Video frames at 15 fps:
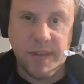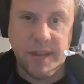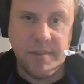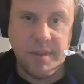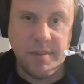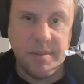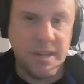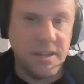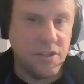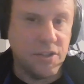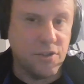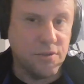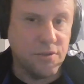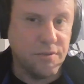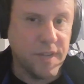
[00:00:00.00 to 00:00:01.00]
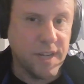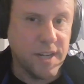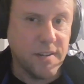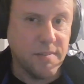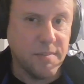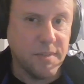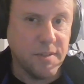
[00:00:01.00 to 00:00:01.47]
maybe being too
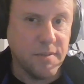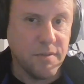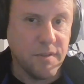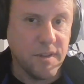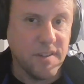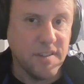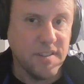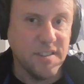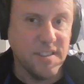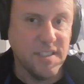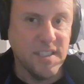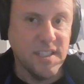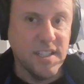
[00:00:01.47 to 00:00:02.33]
far in front